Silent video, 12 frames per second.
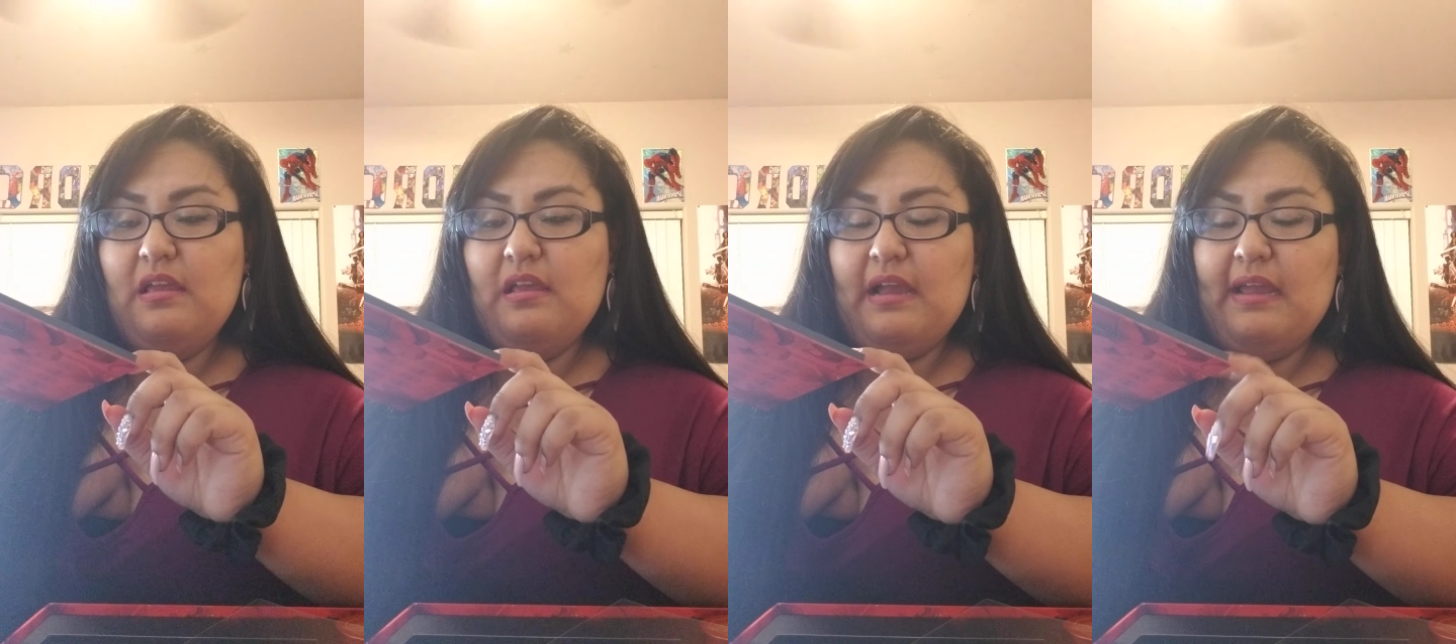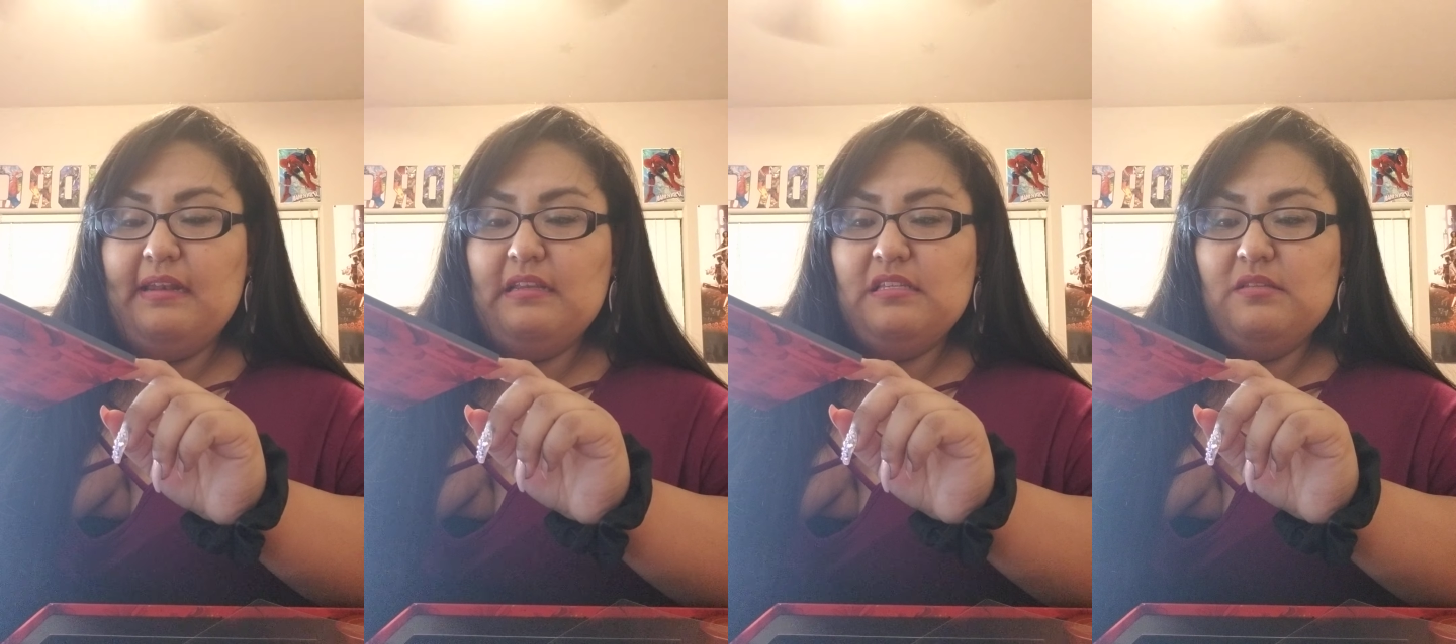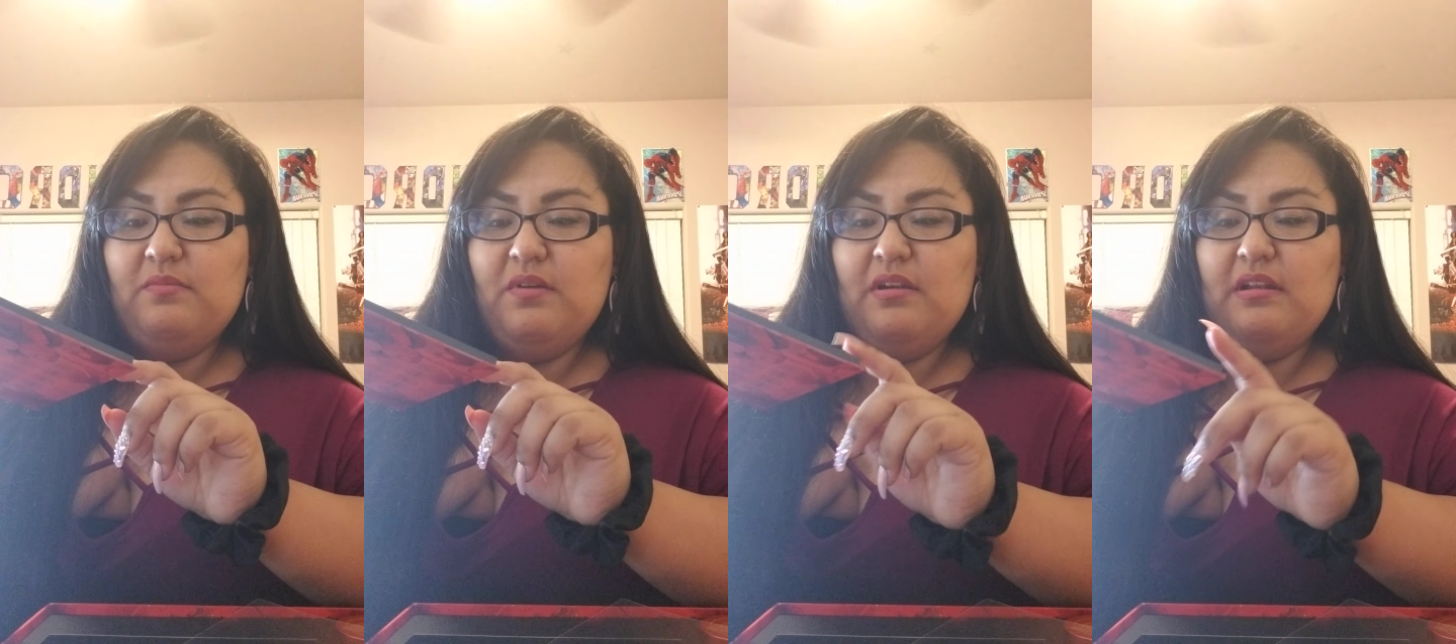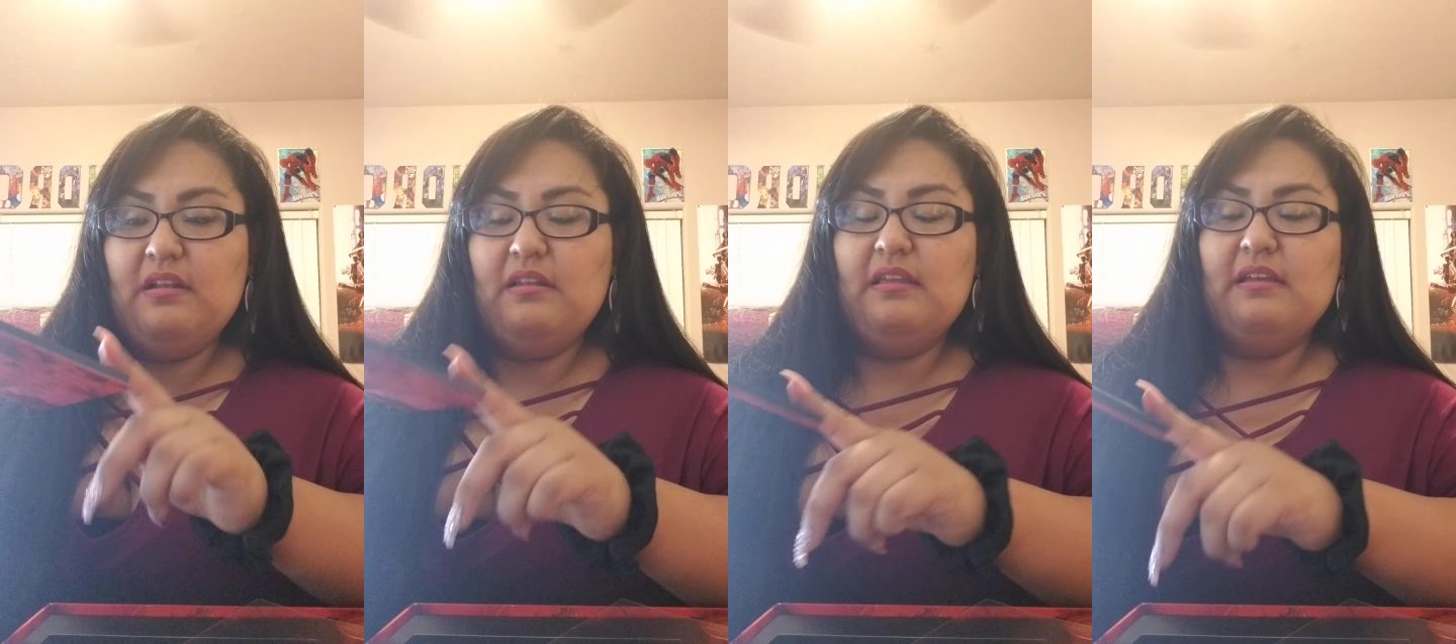Guiding Spirit,
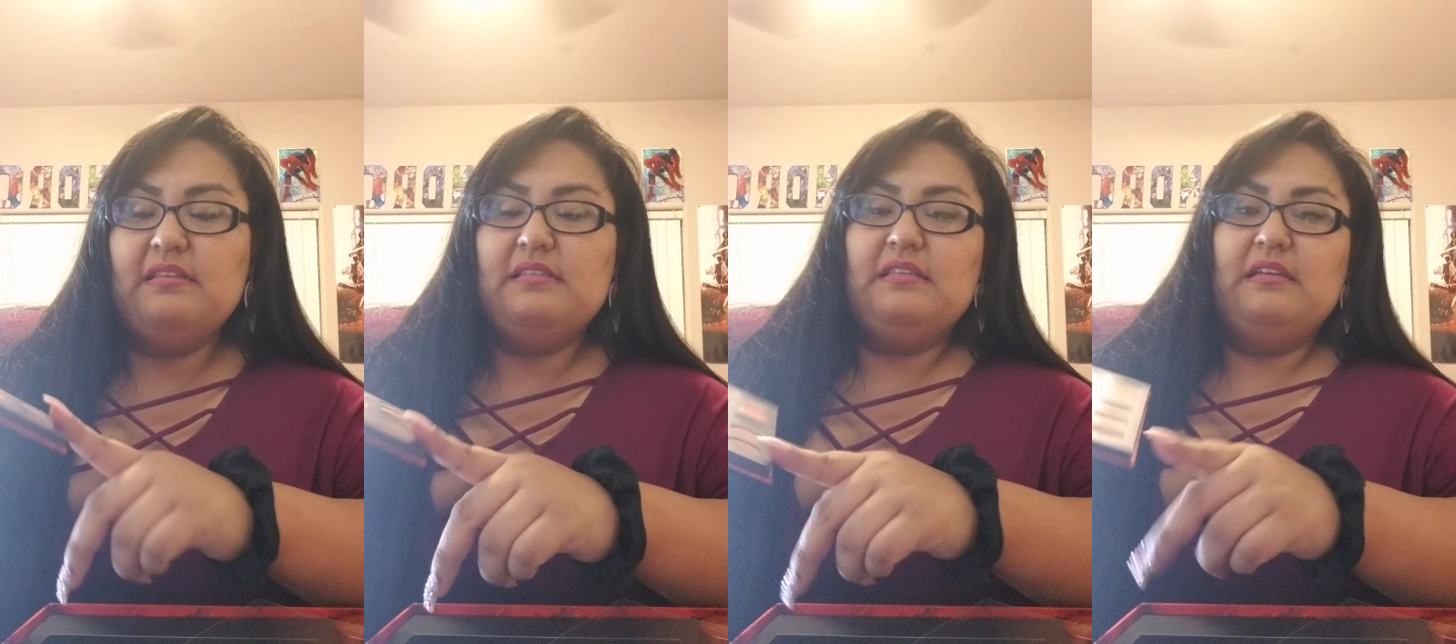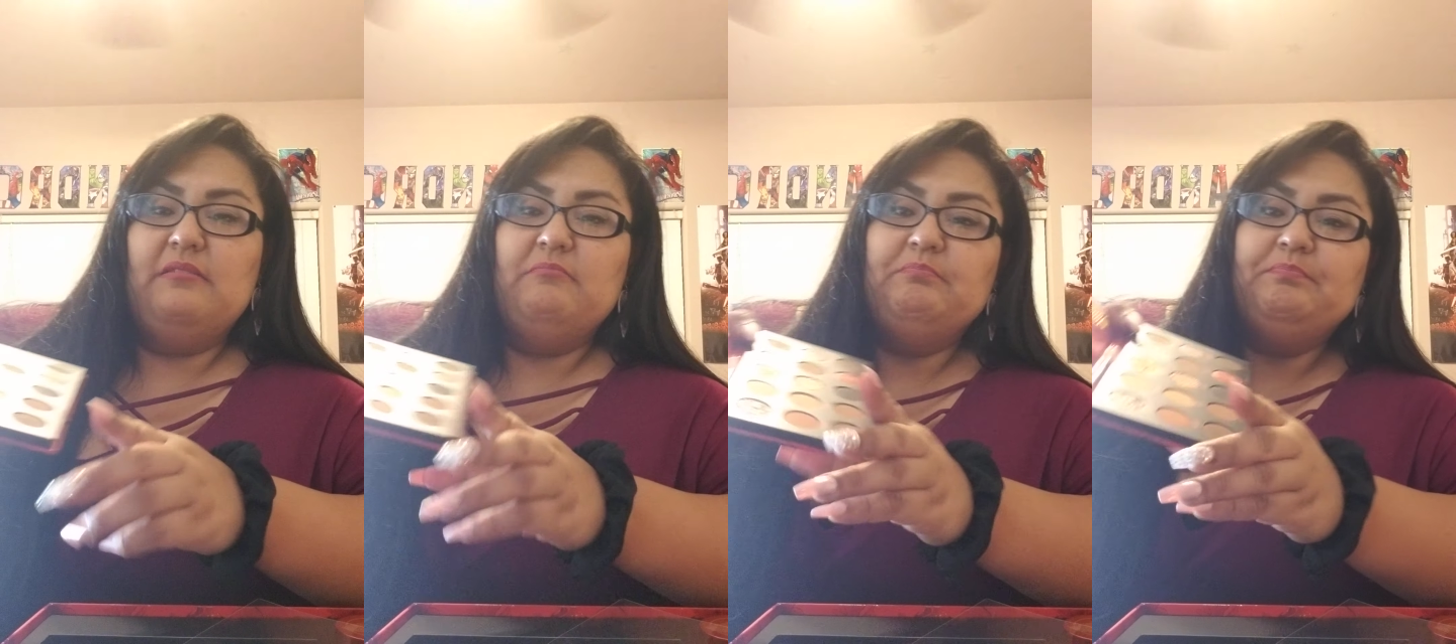and Legacy.